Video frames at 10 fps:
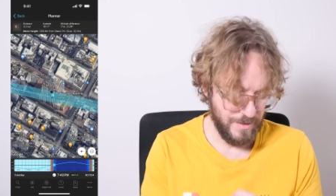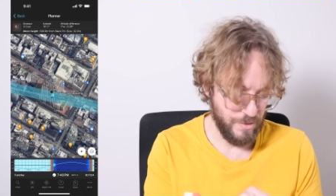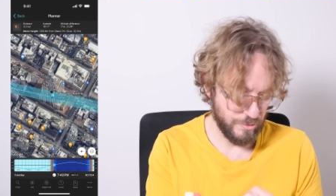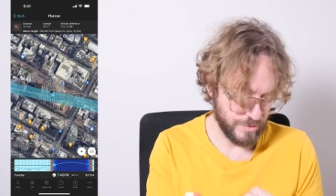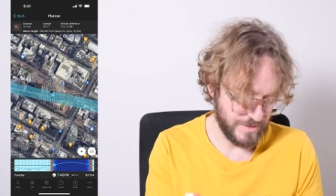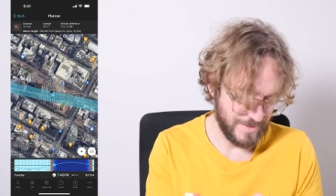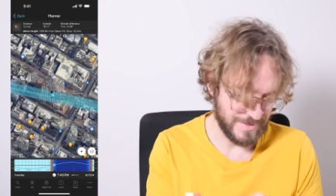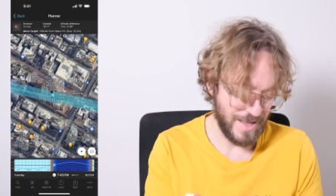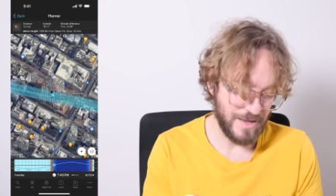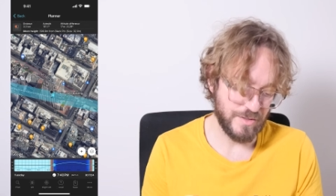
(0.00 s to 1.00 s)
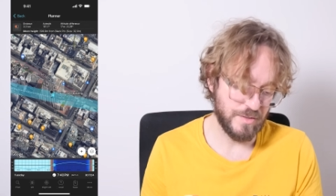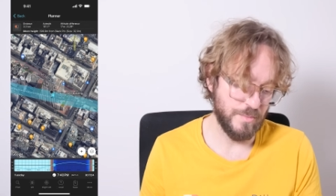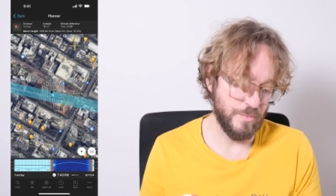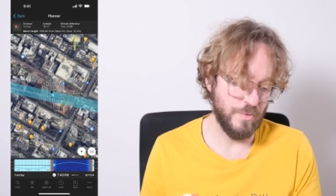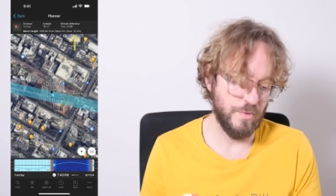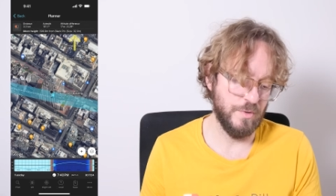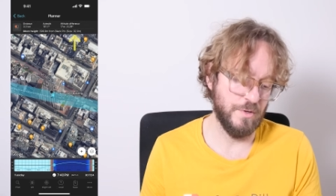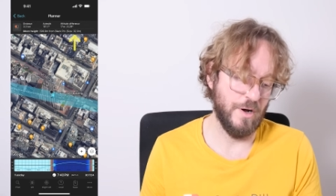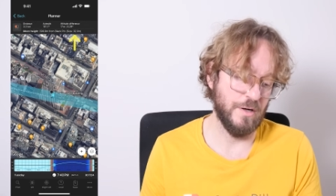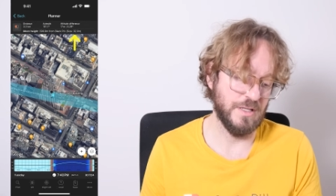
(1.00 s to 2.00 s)
You also see the size of the
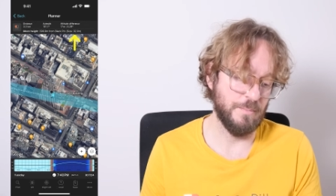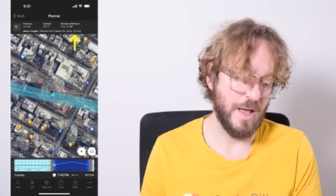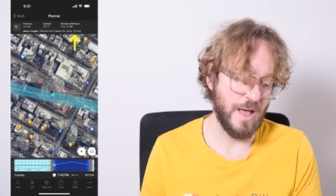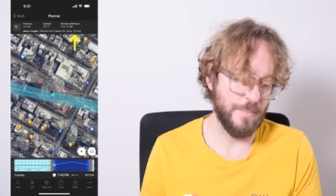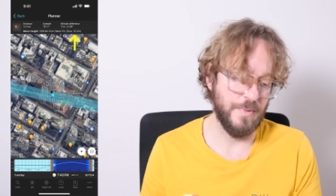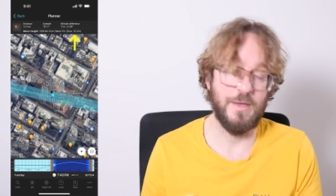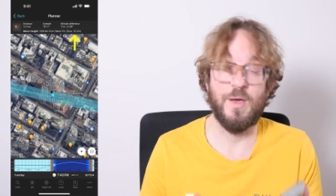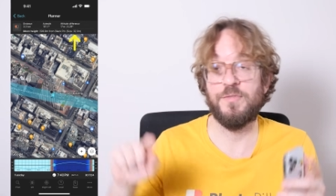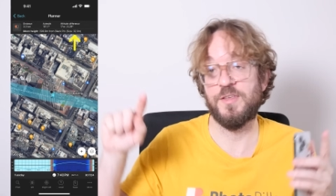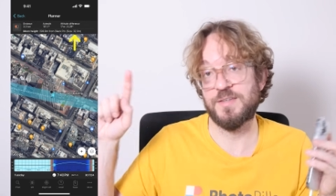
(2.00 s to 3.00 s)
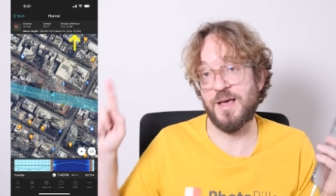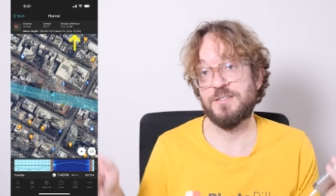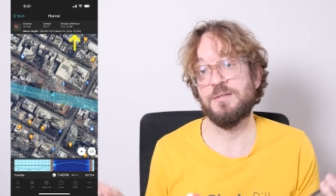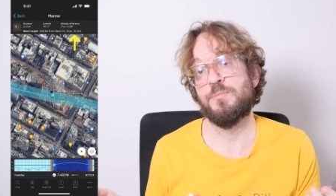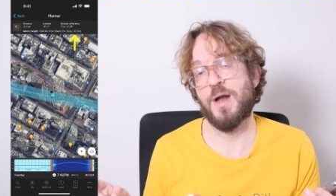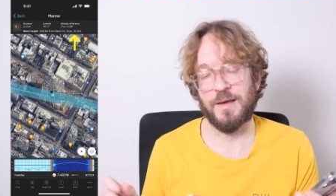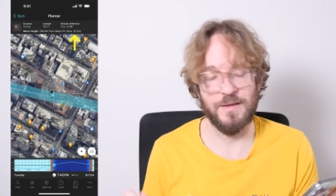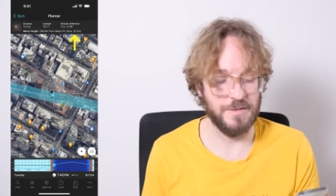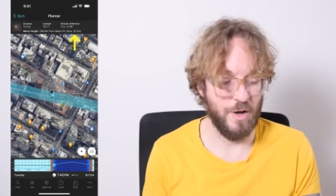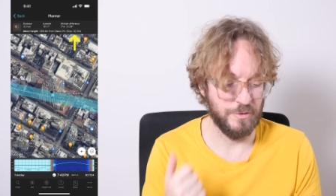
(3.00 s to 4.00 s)
moon on the map, and you have the size in
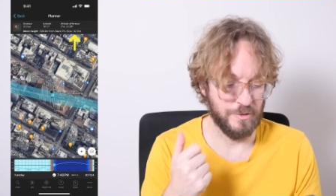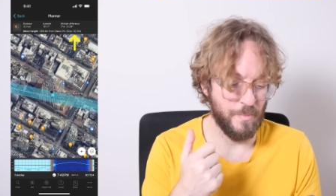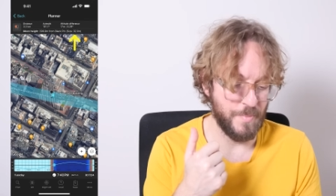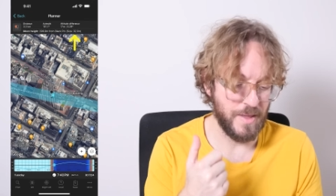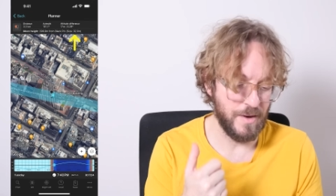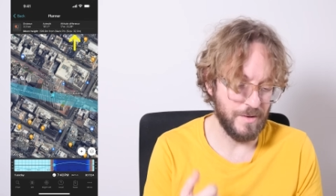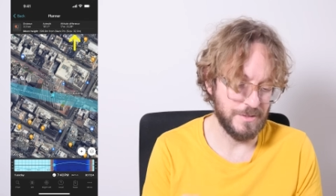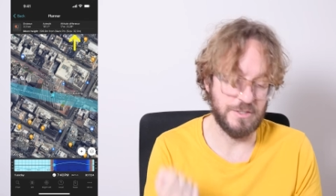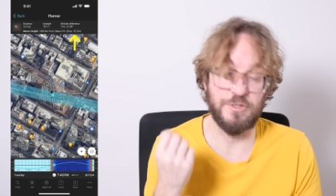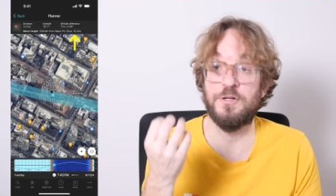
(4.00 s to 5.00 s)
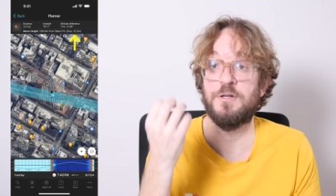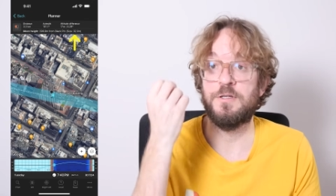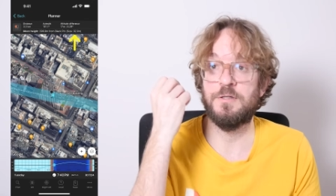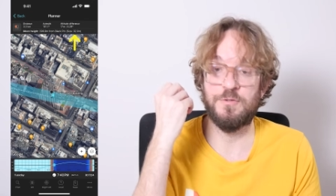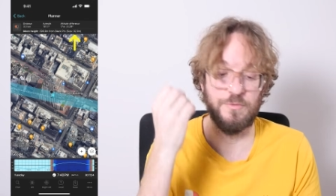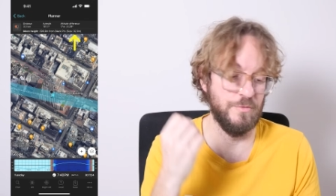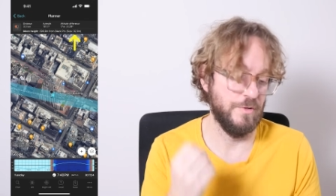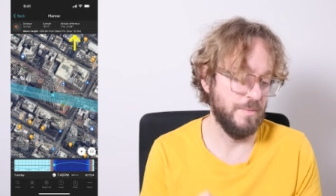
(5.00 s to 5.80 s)
brackets on the top panel, is 32